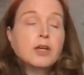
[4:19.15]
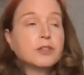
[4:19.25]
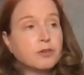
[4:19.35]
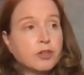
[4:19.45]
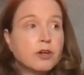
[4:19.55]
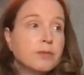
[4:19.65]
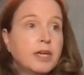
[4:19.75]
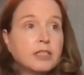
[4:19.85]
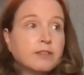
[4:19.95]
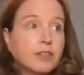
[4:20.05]
So
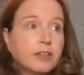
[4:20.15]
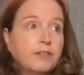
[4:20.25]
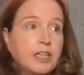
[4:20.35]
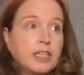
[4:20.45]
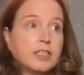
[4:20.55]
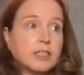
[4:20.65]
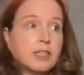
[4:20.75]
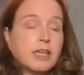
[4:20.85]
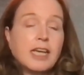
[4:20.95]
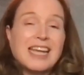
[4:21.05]
termination for
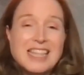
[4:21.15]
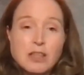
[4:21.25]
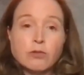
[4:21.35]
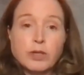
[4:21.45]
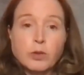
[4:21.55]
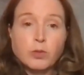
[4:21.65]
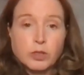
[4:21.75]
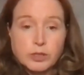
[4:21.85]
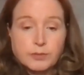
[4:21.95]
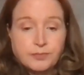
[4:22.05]
convenience in the real
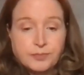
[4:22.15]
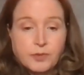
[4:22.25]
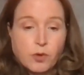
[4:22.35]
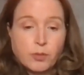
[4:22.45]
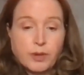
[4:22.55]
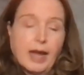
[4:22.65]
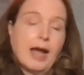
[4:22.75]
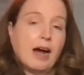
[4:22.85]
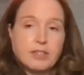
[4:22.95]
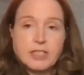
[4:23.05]
world
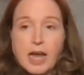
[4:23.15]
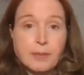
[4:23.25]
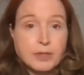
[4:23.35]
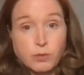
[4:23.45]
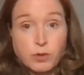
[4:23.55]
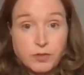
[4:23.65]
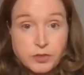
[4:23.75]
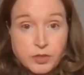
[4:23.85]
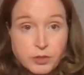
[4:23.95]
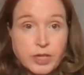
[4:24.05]
obviously happens in one of two
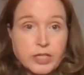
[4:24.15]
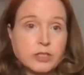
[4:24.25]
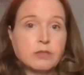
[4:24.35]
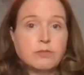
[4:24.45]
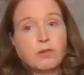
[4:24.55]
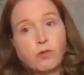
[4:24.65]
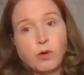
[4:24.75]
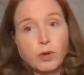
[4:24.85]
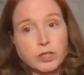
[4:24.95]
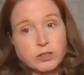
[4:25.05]
situations:
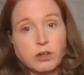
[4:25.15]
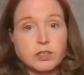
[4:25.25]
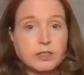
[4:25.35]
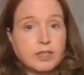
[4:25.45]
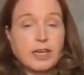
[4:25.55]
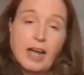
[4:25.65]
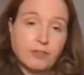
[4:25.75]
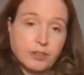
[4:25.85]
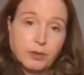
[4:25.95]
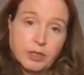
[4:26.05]
before work starts and
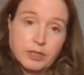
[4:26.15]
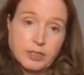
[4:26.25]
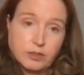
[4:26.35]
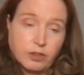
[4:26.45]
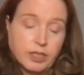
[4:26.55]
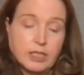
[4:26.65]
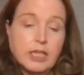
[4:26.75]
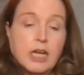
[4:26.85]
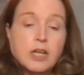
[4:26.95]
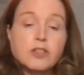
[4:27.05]
after work is started.
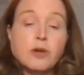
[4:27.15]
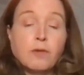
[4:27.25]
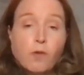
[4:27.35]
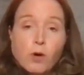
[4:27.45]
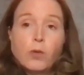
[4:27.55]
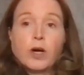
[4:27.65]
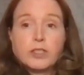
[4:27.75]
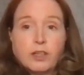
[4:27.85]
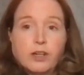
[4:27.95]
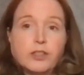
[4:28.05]
So before work
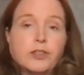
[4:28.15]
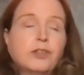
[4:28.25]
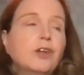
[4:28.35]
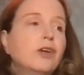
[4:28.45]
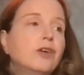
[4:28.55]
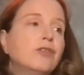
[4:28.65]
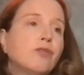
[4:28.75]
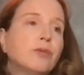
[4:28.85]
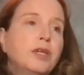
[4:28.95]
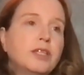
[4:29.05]
starts,
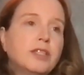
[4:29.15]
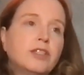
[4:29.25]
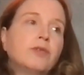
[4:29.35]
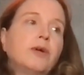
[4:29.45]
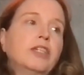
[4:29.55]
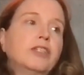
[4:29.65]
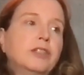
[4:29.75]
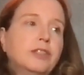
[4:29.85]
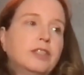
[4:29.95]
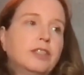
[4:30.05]
normally in this
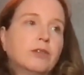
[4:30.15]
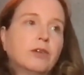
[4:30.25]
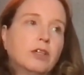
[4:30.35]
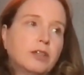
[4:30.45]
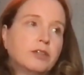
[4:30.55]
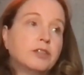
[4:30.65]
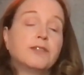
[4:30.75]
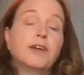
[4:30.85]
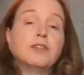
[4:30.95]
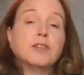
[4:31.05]
situation, the general contractors
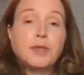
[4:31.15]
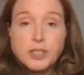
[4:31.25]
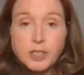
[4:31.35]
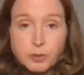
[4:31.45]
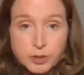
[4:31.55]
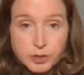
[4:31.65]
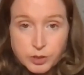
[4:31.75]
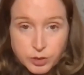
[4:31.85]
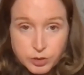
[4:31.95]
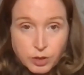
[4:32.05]
found somebody cheaper to do
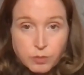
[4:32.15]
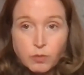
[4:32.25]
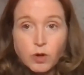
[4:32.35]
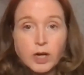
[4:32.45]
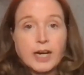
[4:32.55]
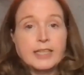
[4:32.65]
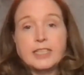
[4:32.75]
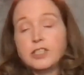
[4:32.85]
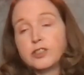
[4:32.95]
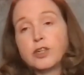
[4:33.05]
your scope of work, and they
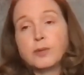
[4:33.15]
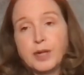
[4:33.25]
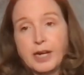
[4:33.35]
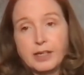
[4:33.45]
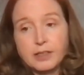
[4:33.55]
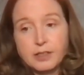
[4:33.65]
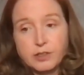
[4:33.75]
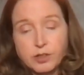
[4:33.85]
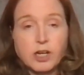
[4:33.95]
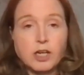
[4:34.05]
just terminate
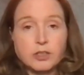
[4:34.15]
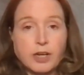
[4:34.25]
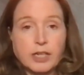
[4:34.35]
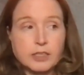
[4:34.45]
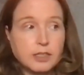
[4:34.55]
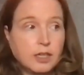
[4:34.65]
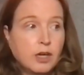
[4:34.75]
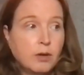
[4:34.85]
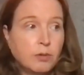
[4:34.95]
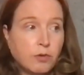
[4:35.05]
your contract
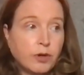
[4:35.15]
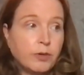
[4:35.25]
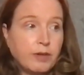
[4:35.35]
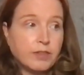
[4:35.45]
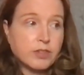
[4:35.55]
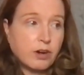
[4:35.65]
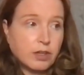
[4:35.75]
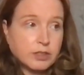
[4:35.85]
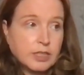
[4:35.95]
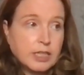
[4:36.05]
before you even
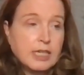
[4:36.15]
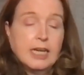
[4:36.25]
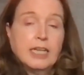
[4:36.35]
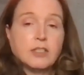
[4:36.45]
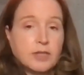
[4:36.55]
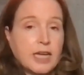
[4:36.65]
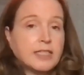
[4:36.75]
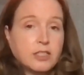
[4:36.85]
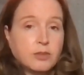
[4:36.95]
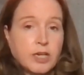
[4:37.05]
start. And so in that
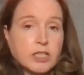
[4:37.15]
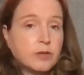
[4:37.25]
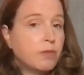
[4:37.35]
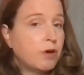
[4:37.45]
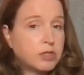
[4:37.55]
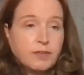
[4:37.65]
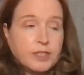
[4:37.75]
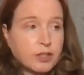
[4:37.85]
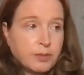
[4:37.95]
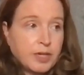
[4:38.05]
situation, most of
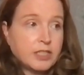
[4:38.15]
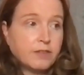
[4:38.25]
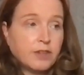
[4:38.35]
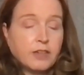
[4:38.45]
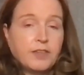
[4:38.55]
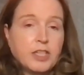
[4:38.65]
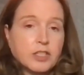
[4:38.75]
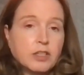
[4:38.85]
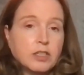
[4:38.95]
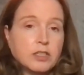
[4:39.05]
these termination for convenience
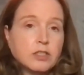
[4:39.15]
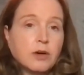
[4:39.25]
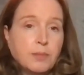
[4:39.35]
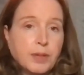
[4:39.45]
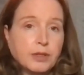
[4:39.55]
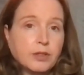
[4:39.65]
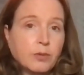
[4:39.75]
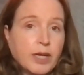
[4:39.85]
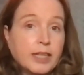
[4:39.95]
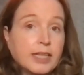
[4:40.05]
clauses are built the
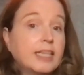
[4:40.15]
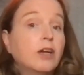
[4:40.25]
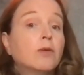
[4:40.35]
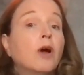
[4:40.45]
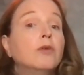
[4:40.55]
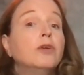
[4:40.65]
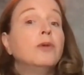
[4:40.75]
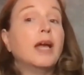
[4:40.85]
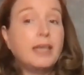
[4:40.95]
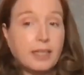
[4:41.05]
way that they don't owe you
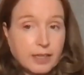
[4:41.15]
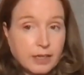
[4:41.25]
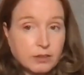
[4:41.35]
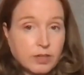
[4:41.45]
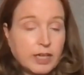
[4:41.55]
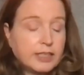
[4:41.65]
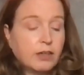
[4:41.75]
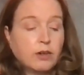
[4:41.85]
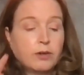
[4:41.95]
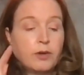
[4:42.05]
anything, right? They
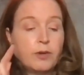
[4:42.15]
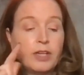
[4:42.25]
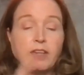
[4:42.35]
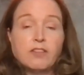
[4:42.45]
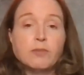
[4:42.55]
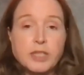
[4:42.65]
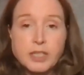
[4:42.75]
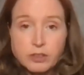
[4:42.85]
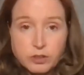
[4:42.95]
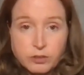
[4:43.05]
don't owe you anything for
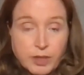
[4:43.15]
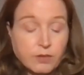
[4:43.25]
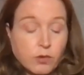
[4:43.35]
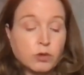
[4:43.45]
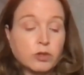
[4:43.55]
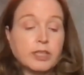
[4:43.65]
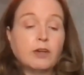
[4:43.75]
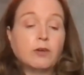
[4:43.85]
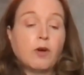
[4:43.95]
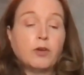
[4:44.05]
materials you may have ordered. They
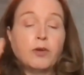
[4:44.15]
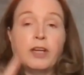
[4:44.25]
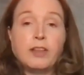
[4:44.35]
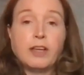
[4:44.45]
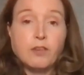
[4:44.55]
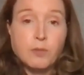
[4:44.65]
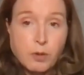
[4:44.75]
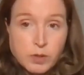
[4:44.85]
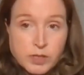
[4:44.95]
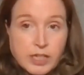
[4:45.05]
don't owe you anything for
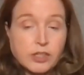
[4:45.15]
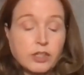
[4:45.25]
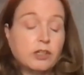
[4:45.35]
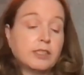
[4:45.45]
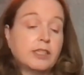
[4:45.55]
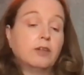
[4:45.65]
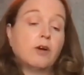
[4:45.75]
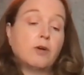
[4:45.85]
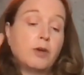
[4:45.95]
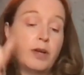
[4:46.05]
mobilization costs. They don't
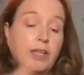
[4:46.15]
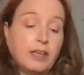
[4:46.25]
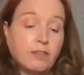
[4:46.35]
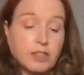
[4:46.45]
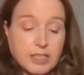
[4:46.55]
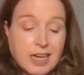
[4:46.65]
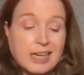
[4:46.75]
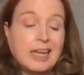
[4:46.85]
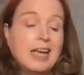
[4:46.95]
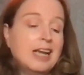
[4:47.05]
owe you anything for
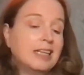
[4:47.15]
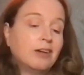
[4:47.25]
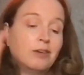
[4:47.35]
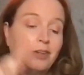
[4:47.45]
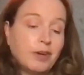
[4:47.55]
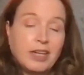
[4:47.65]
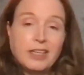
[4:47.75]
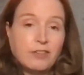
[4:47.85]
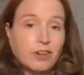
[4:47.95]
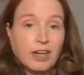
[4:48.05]
design. They don't owe you
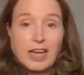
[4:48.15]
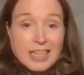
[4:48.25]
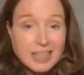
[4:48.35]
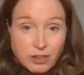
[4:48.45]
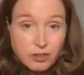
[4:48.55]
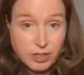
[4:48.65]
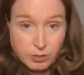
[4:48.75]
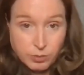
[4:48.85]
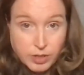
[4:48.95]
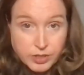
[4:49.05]
anything for anything you did on
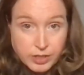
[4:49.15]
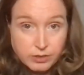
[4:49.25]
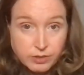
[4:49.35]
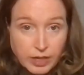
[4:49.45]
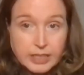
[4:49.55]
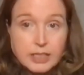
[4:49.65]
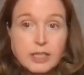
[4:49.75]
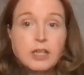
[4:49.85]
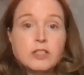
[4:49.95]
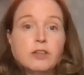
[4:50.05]
the project, right?
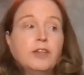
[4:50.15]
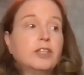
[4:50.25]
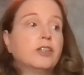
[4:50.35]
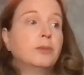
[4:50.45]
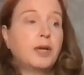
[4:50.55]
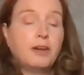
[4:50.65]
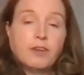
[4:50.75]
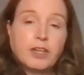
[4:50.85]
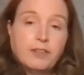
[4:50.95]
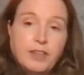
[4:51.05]
So if you get terminated
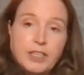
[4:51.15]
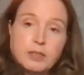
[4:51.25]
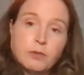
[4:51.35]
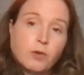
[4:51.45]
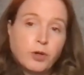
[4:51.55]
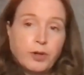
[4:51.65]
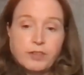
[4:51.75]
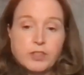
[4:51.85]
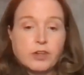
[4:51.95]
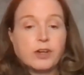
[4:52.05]
for convenience before you
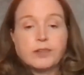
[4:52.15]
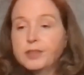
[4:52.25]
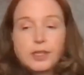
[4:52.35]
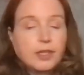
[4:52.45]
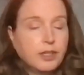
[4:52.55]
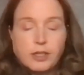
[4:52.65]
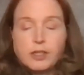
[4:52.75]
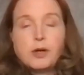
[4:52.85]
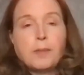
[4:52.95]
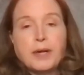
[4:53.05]
even start,
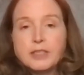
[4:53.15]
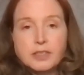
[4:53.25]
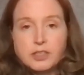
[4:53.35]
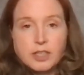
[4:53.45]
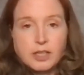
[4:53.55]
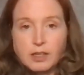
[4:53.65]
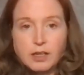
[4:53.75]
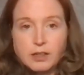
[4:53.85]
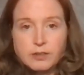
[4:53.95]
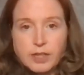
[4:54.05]
you're basically just out of
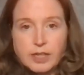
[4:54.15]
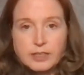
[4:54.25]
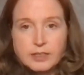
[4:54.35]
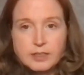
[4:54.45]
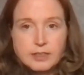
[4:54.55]
luck, right?